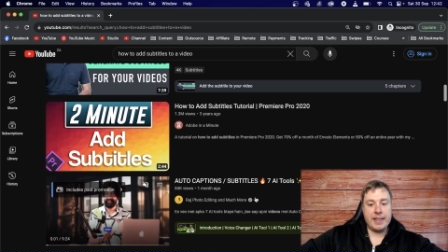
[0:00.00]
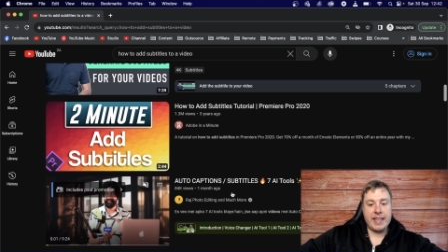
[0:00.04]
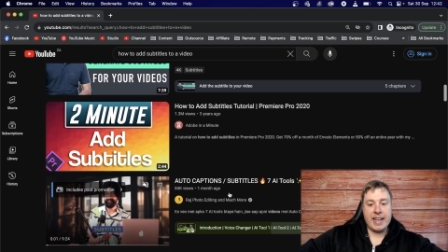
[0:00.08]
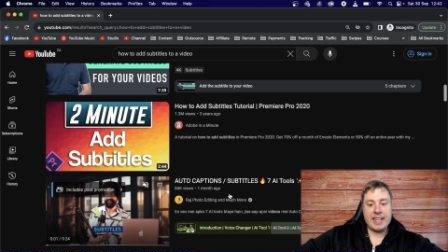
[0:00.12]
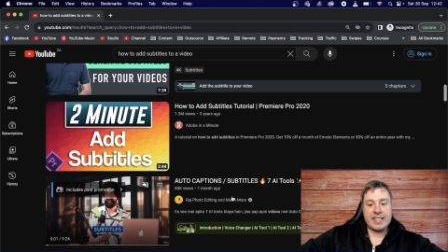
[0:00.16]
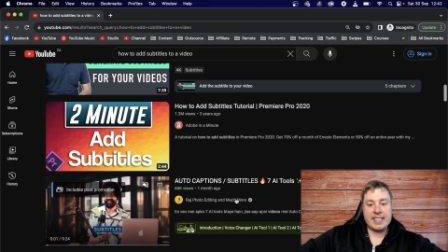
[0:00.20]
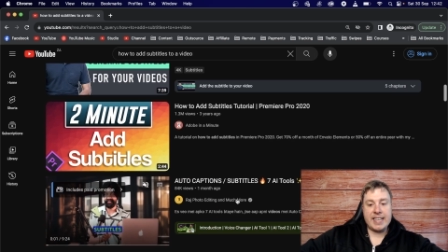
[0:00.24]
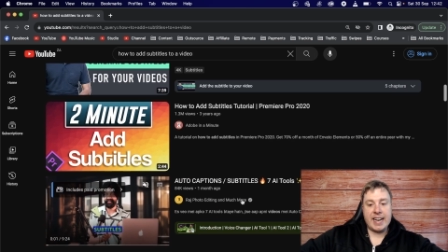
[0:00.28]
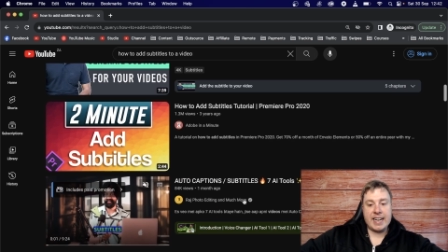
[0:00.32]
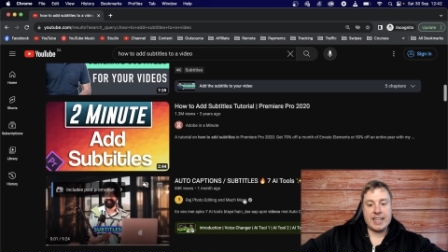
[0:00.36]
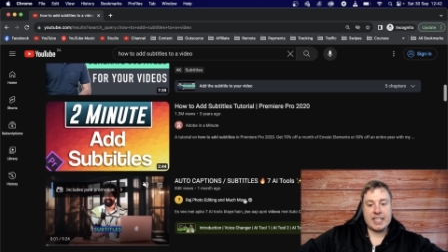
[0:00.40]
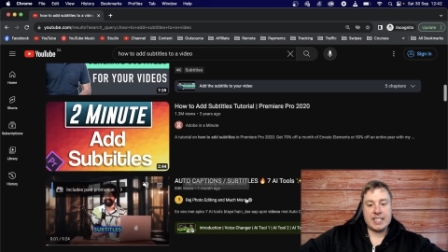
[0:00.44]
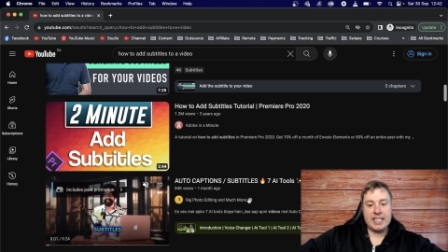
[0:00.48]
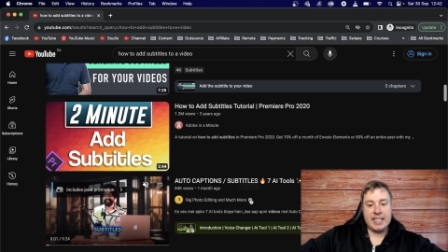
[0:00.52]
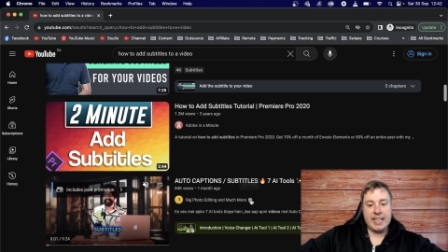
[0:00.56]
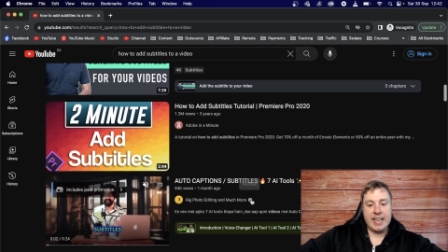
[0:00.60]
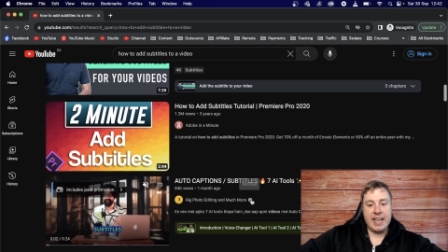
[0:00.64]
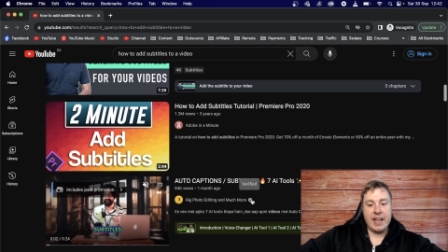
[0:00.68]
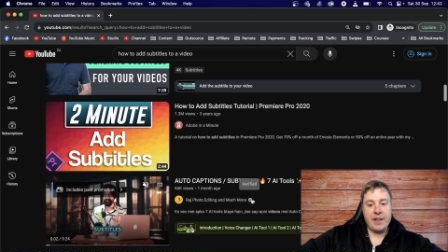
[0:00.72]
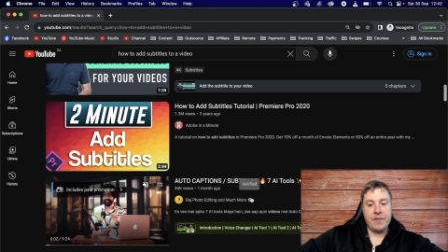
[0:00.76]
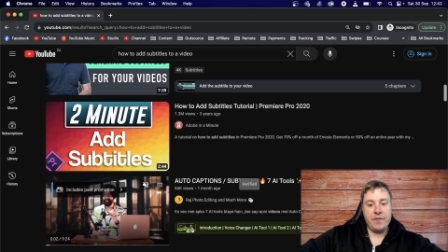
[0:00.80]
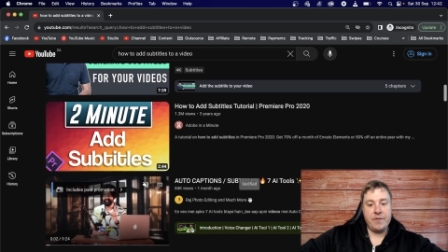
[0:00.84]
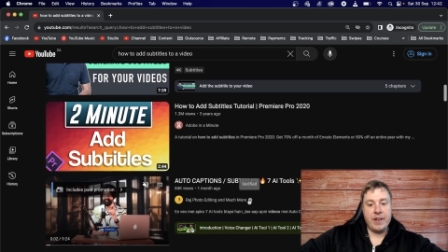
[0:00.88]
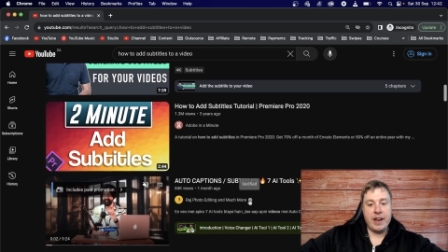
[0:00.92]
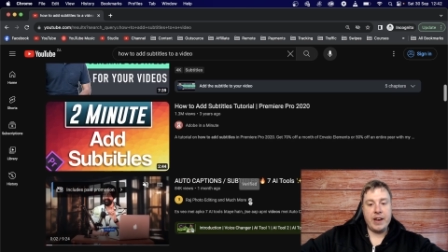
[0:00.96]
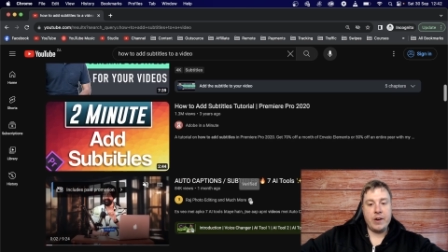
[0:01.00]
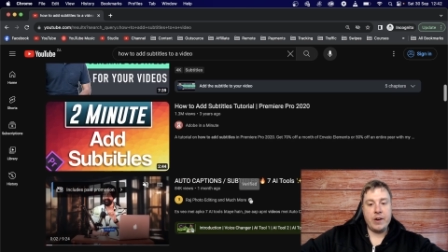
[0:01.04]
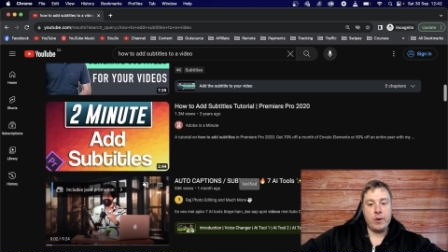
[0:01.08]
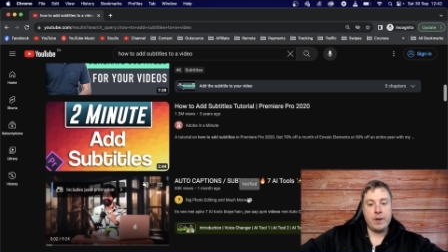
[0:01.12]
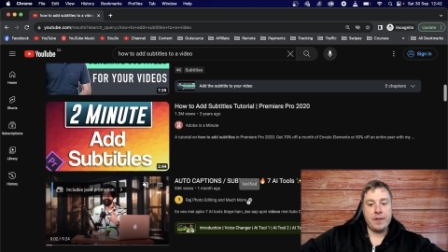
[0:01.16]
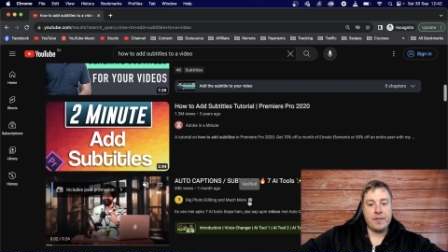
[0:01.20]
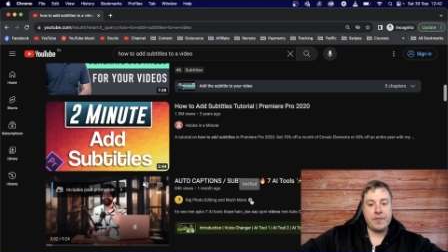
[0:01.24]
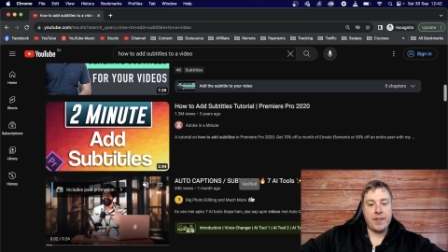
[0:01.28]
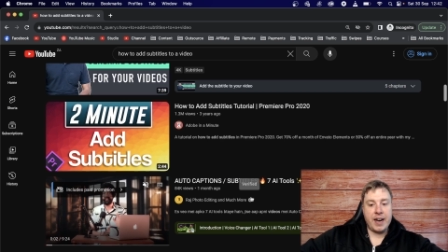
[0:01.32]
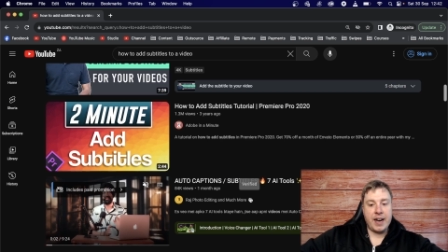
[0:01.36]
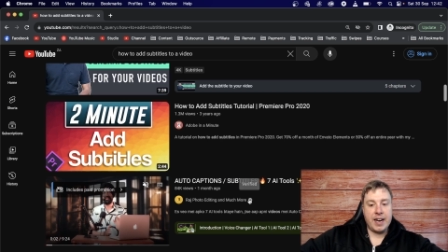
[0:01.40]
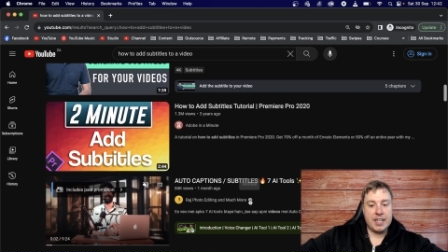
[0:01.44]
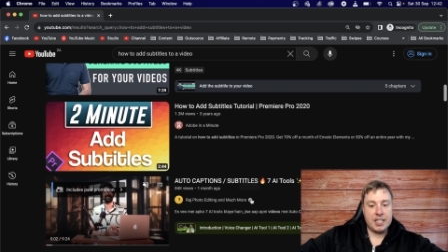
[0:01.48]
that's actually a
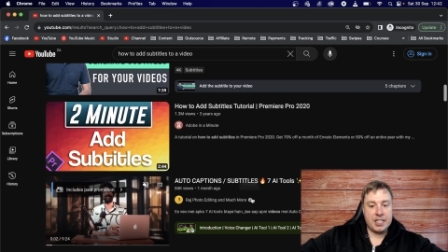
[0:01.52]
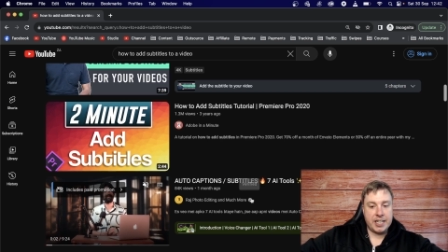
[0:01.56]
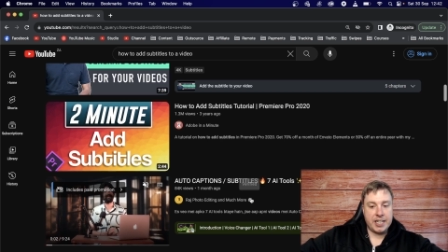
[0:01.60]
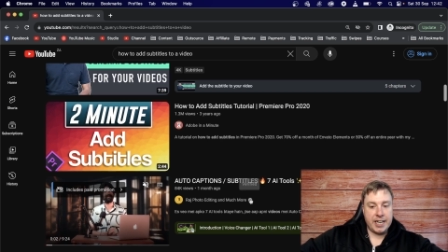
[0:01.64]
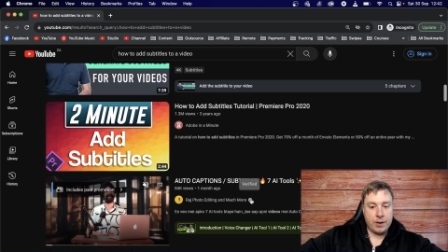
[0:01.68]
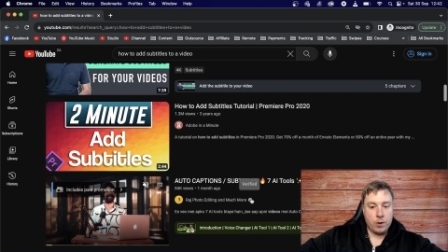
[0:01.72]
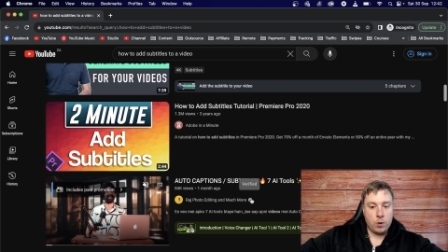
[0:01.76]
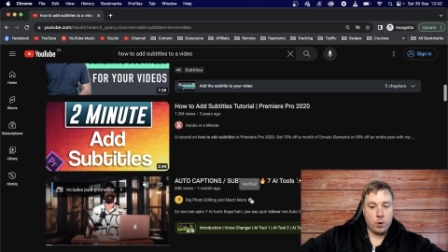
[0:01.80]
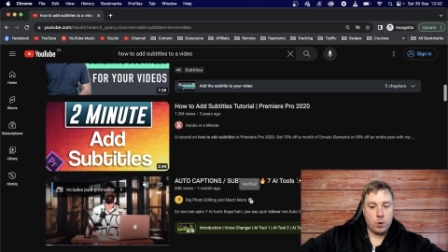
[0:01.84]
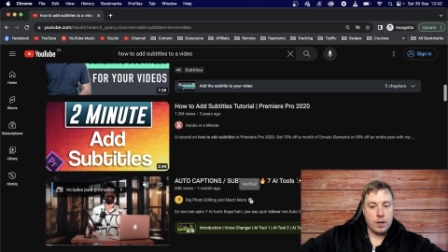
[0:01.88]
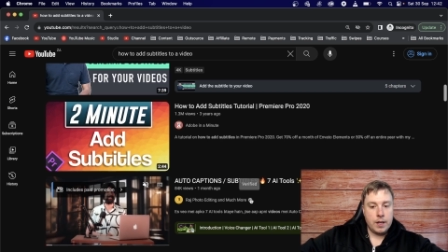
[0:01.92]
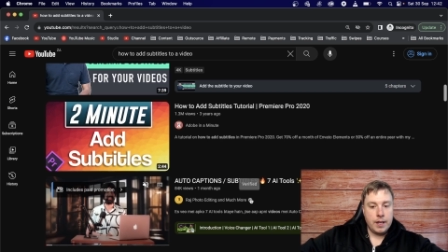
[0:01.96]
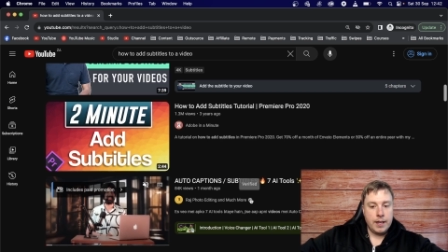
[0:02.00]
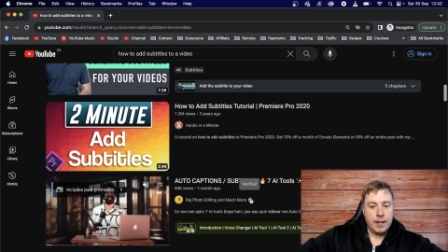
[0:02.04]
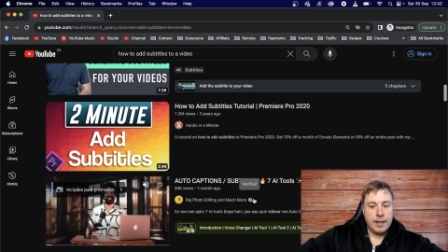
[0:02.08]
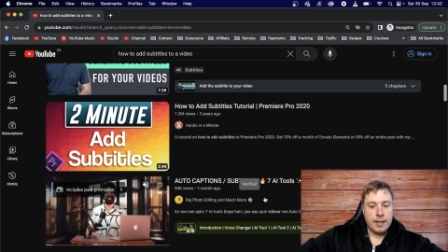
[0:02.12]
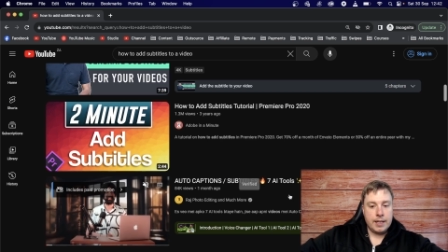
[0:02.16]
verified channel.